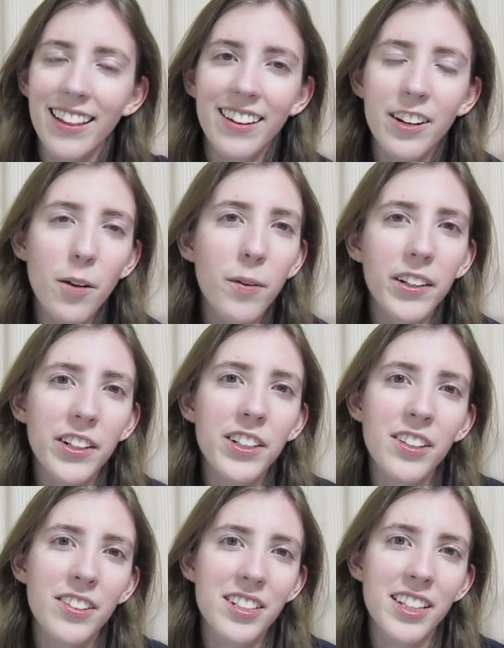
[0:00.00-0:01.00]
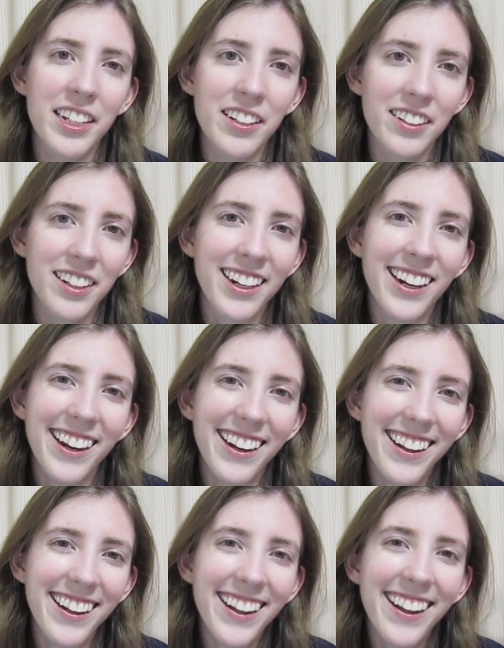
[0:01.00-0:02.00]
no one can use the heater.
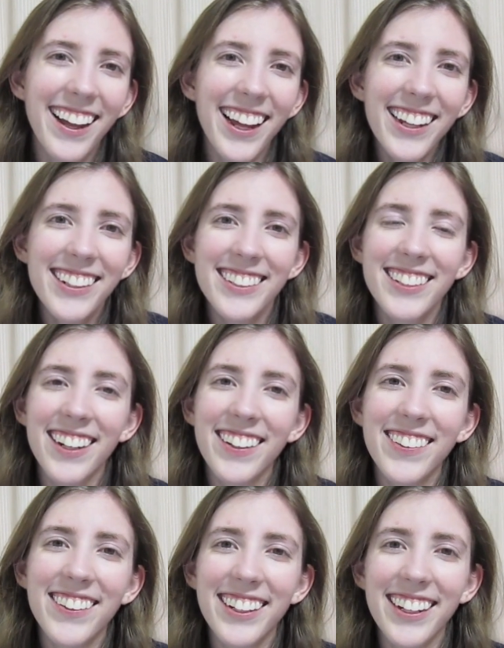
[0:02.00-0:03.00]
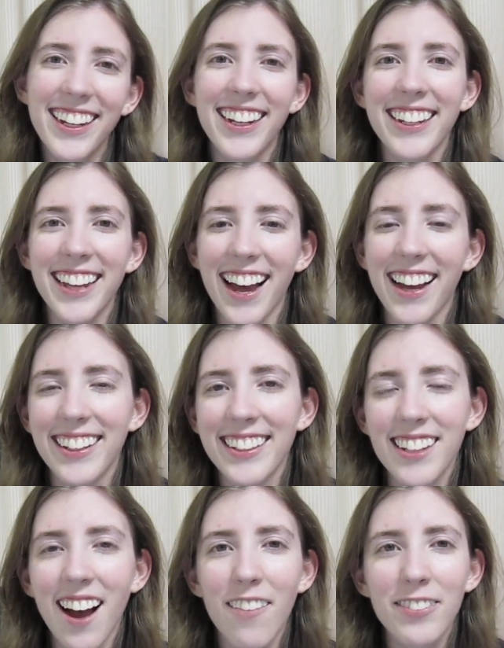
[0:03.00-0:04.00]
So, yeah,
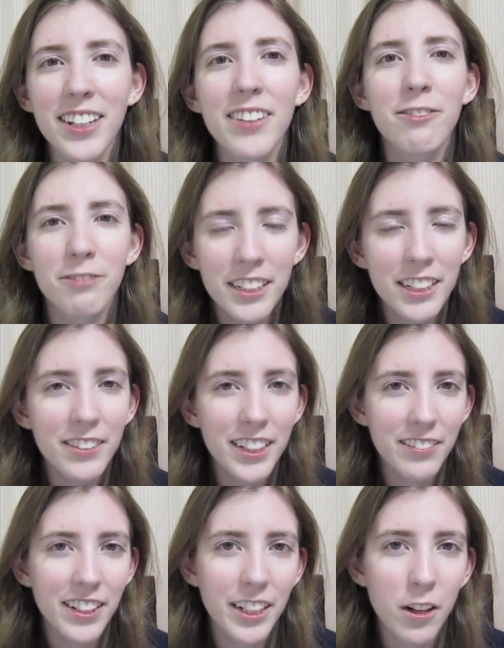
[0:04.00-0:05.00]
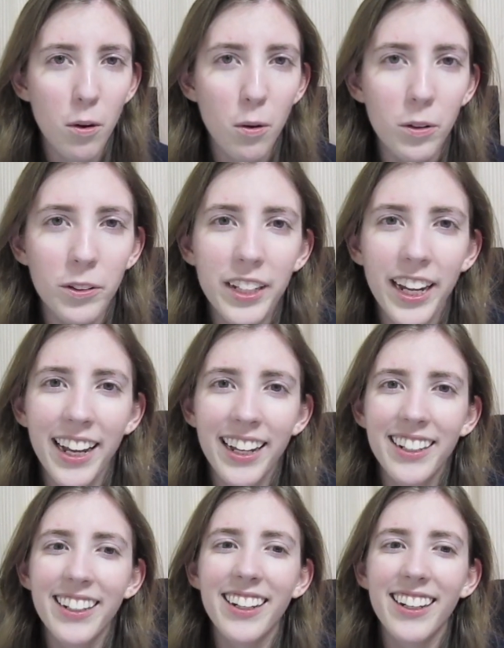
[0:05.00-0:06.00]
it's often really, really, really cold,
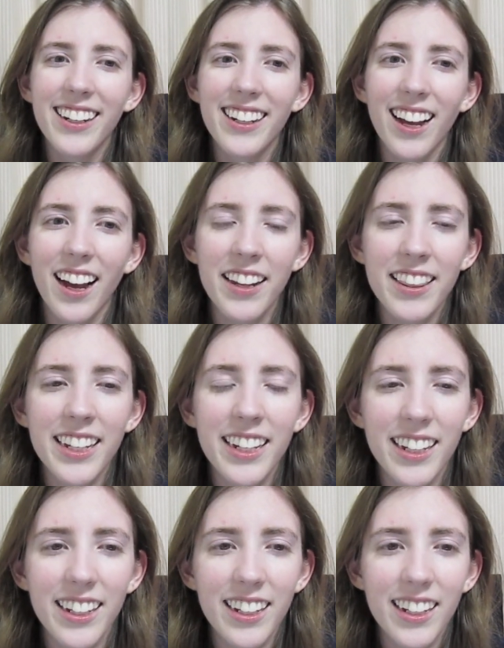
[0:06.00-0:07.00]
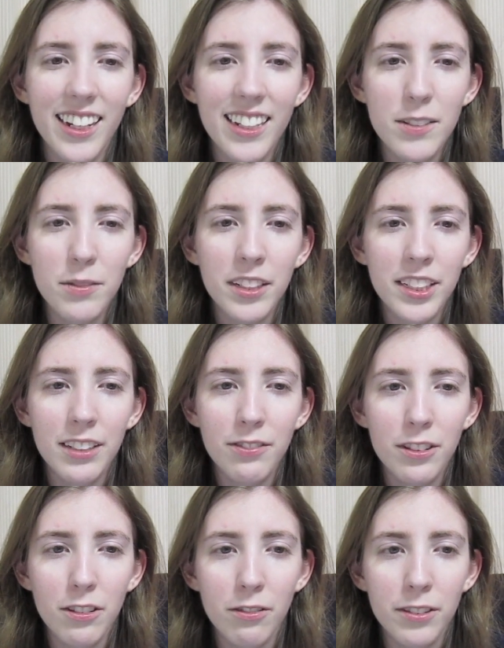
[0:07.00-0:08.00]
and I think it's really
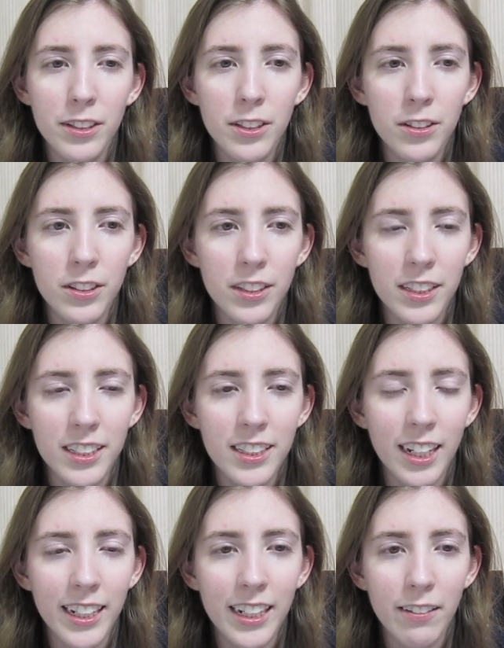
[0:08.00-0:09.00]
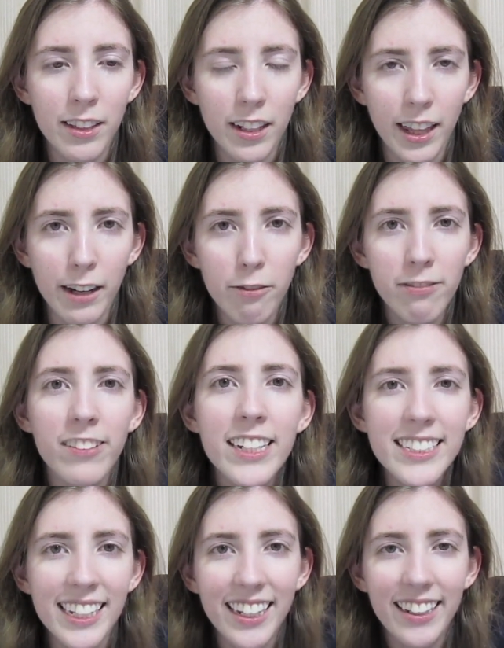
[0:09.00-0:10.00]
difficult for children to study if they're, like,
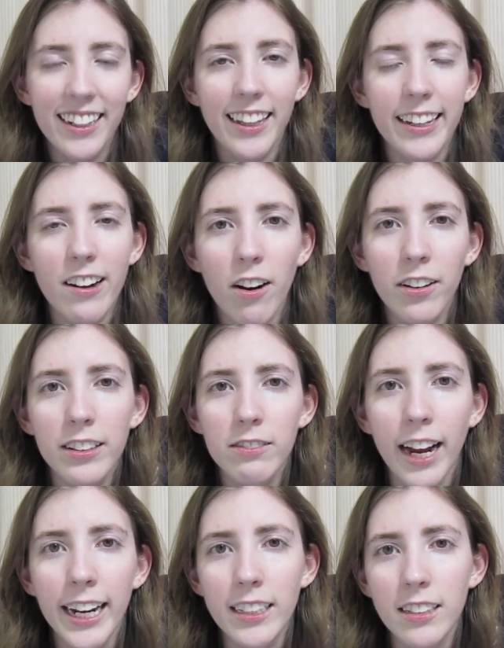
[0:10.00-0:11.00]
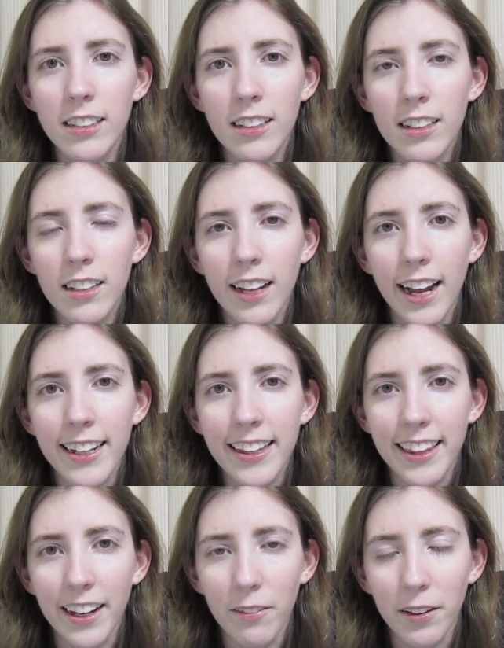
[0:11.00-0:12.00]
freezing and can, like, hardly write
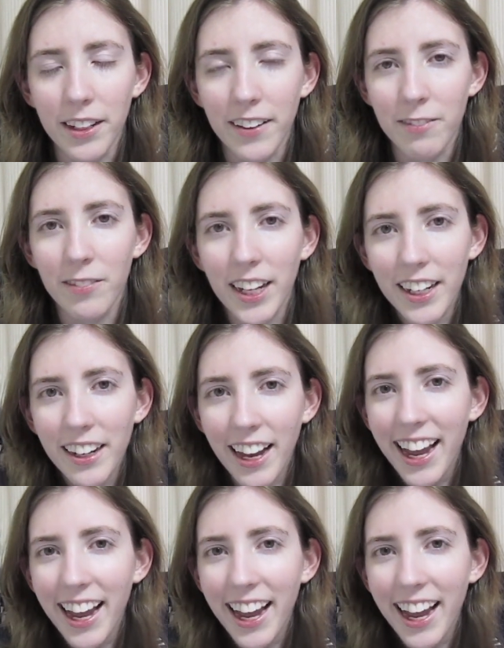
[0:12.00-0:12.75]
anything with their, like,